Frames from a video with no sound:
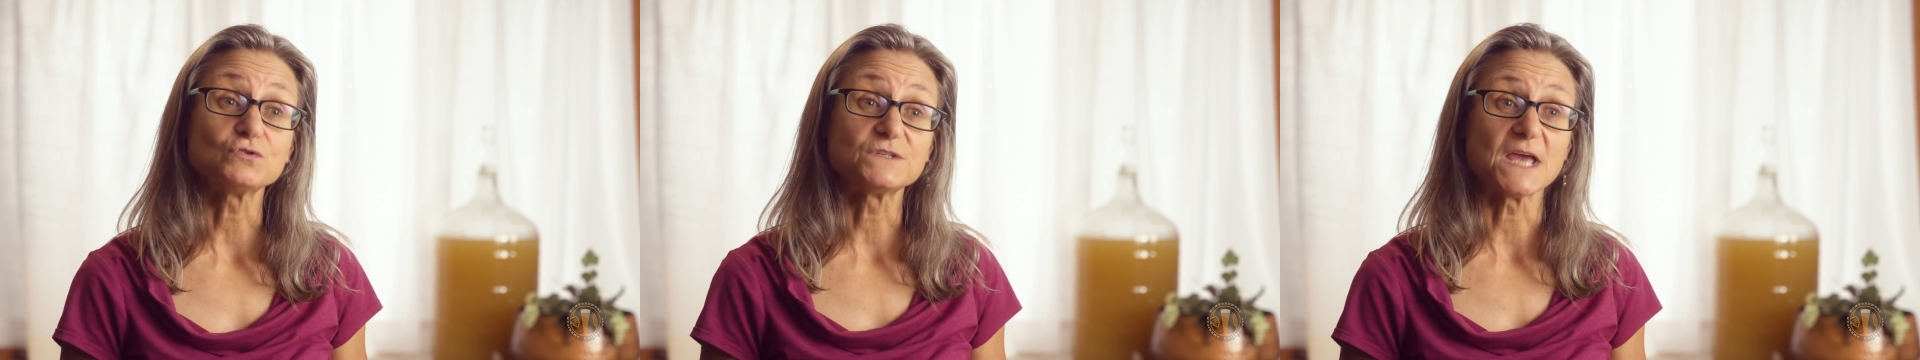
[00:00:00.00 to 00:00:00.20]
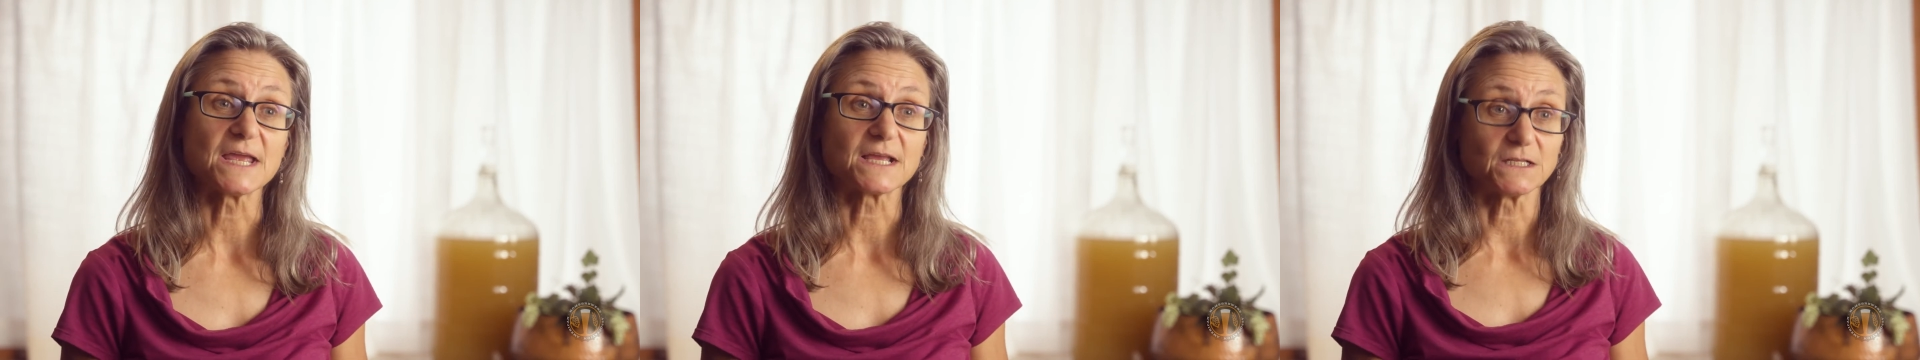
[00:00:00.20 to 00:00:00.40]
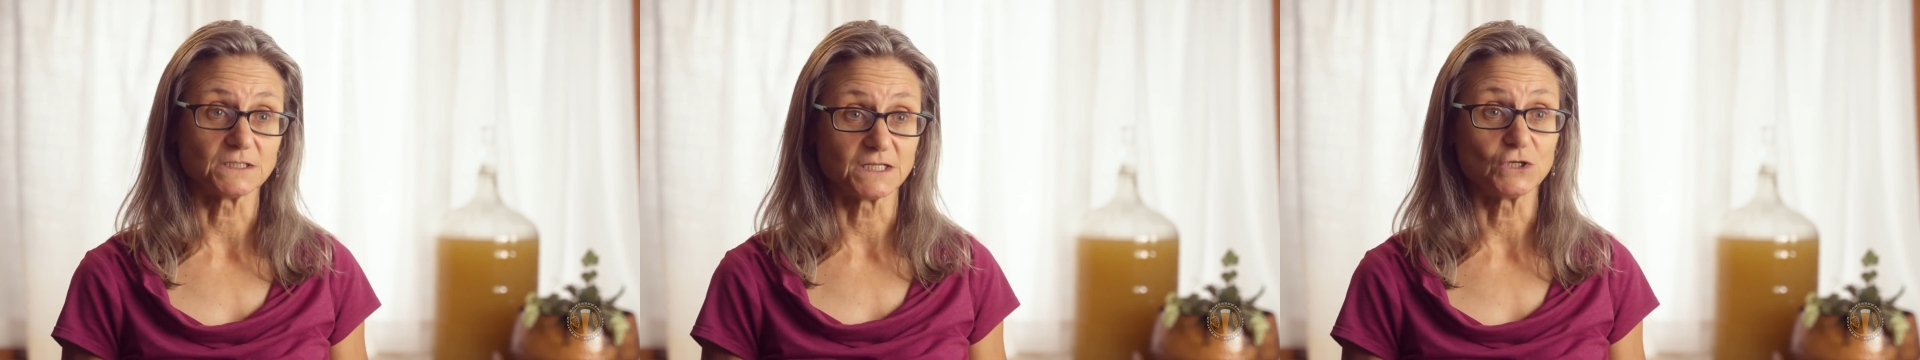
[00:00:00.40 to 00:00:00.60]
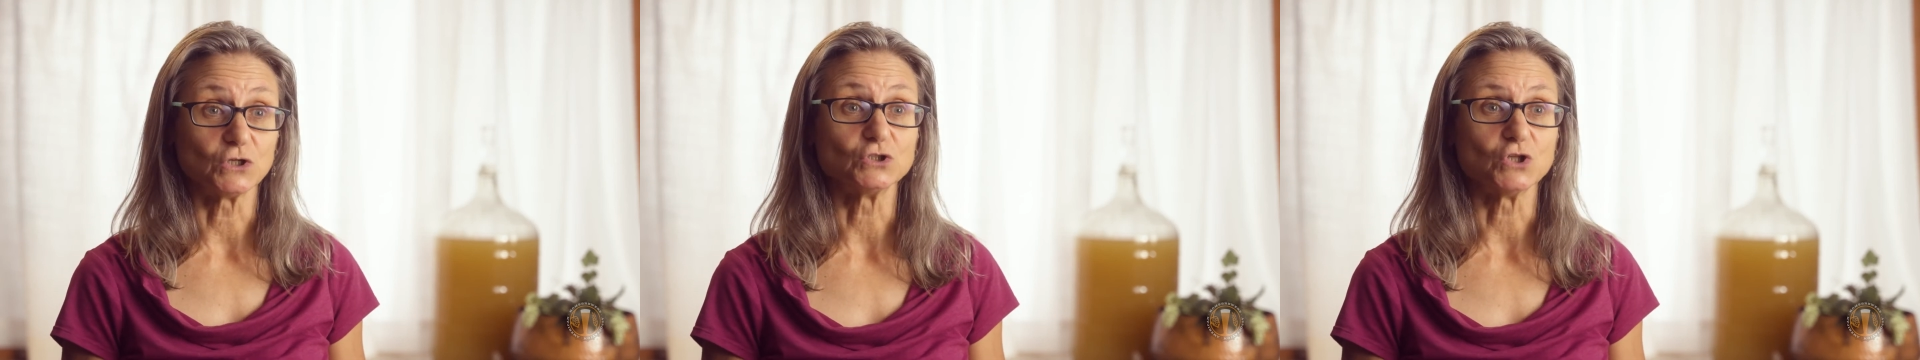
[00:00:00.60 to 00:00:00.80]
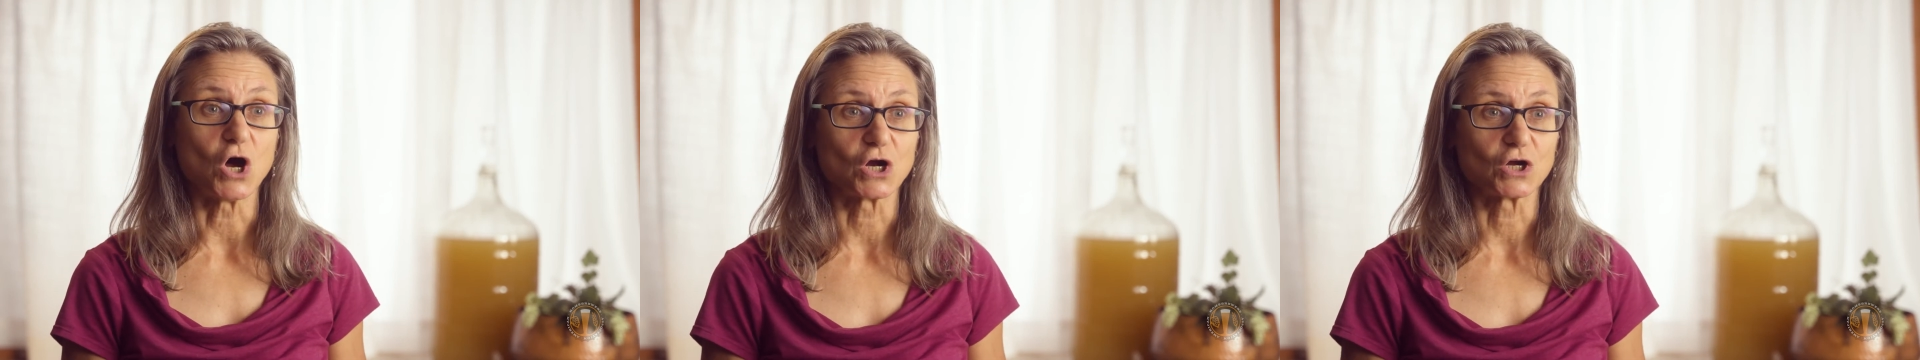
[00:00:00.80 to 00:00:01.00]
take a little
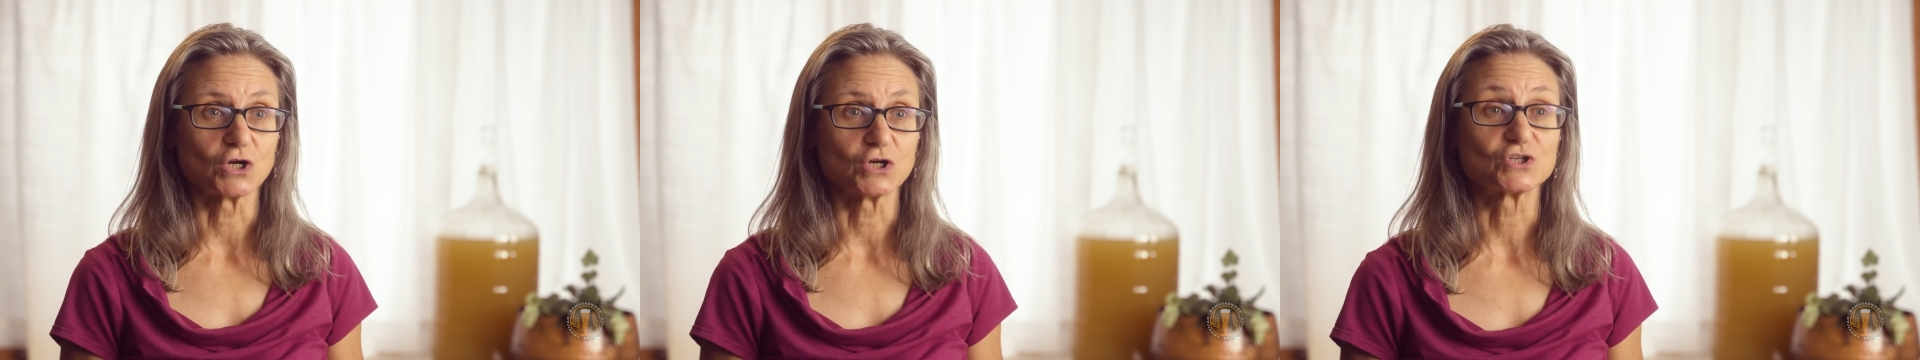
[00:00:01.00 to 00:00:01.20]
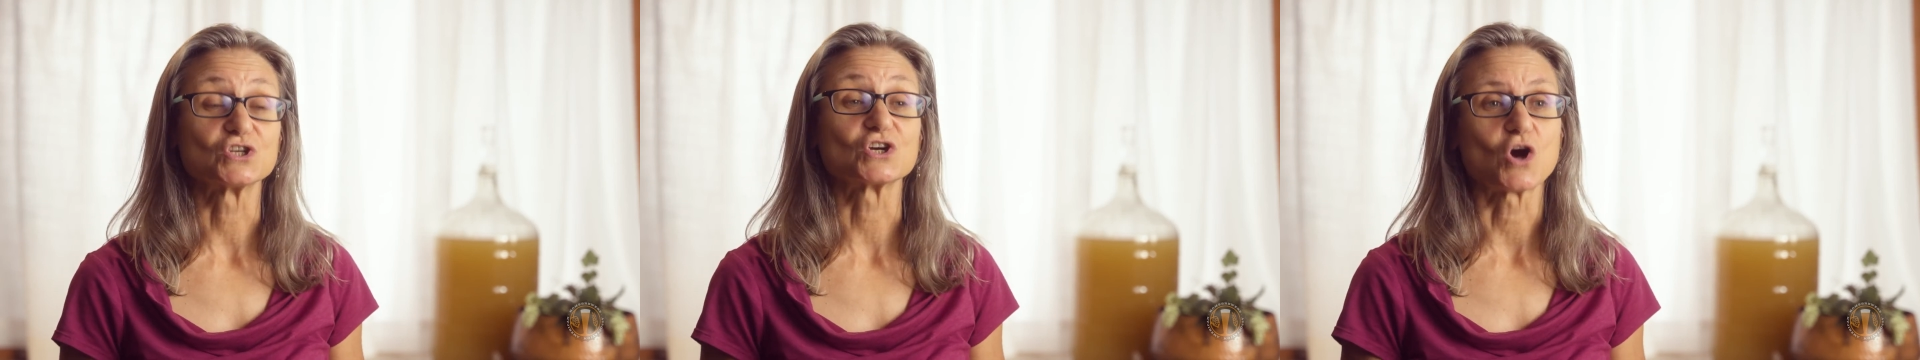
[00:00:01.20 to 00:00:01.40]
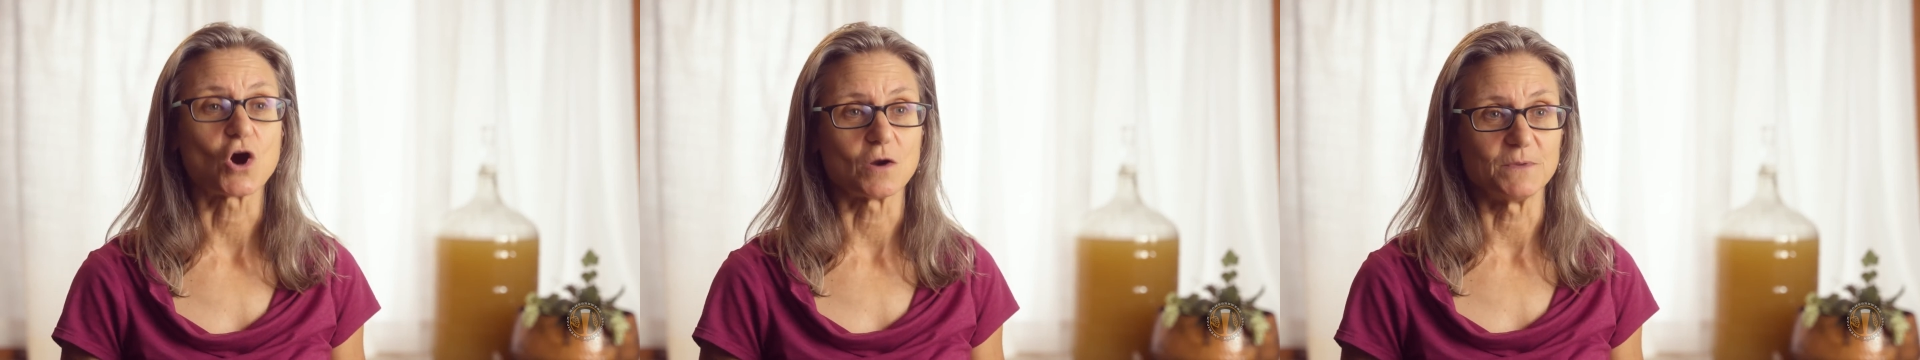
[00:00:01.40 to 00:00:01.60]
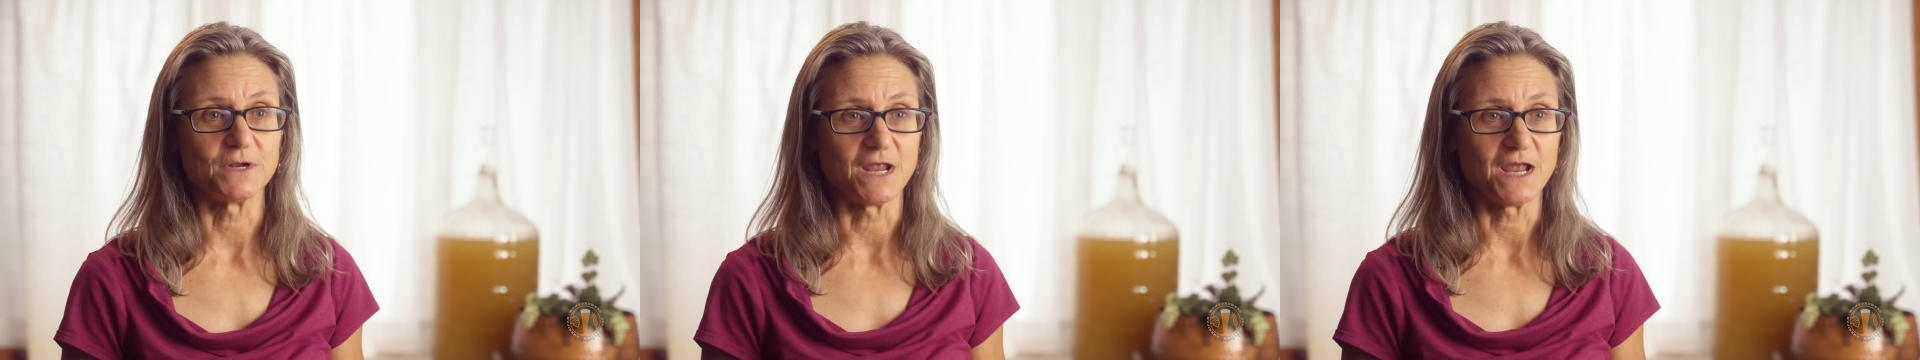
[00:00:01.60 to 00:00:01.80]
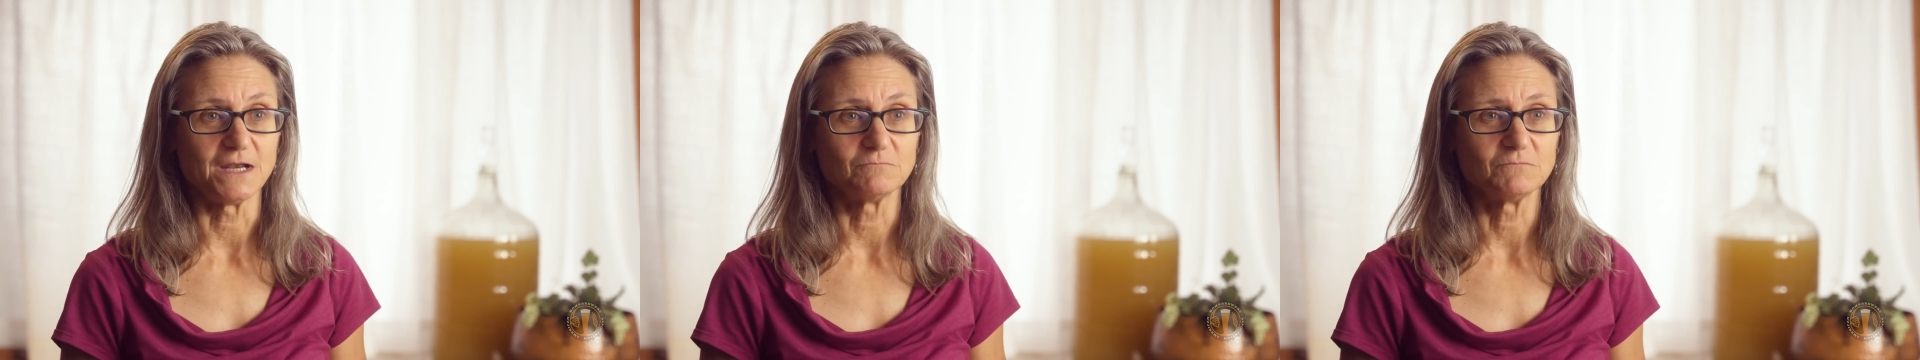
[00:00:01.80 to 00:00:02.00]
longer to carbonate.